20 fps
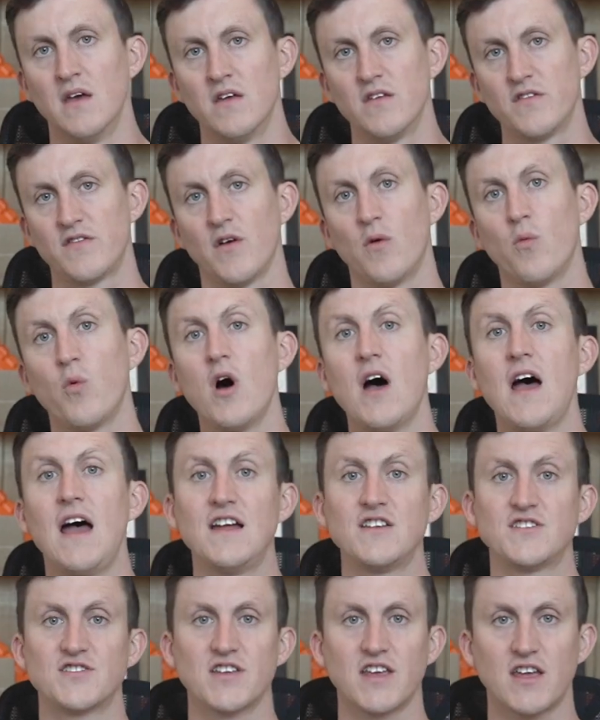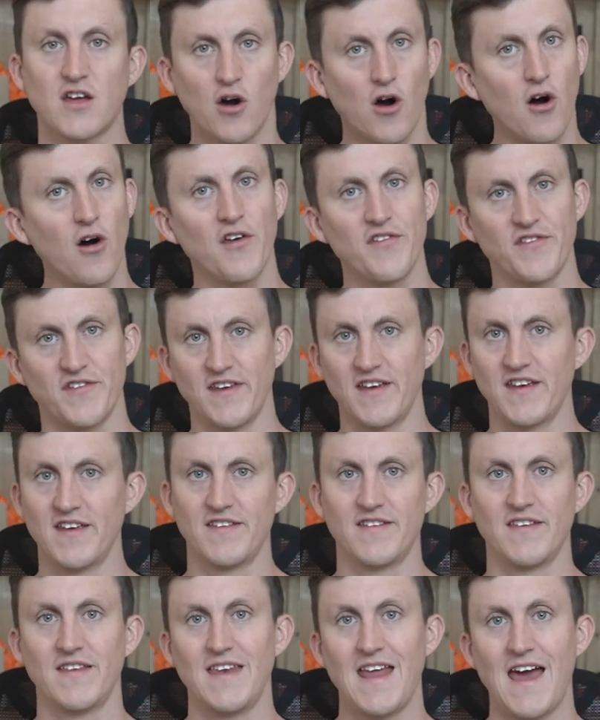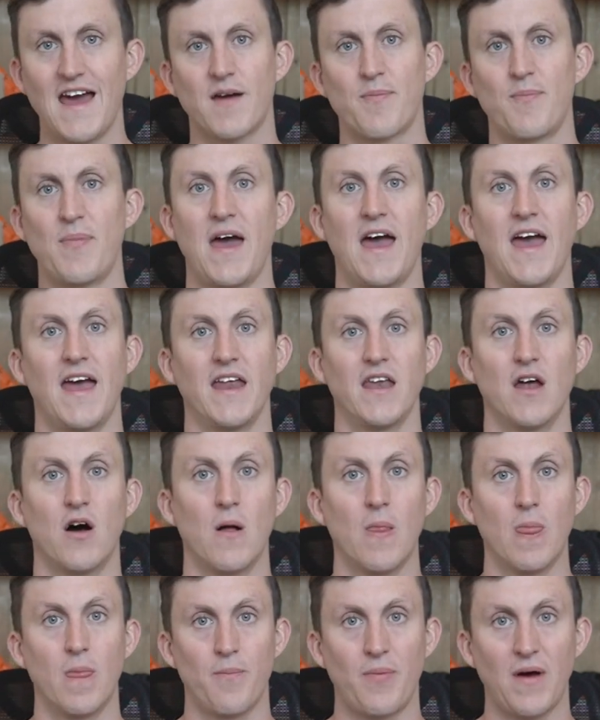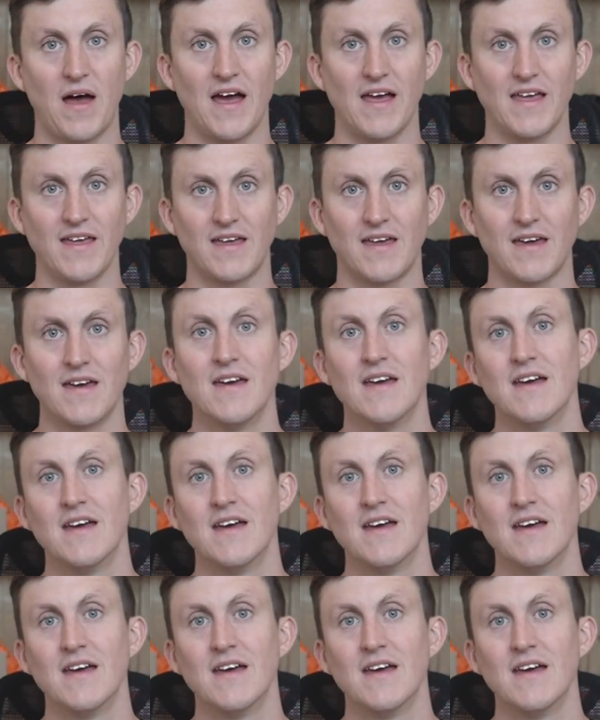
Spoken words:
So what actually causes neck pain on the bike?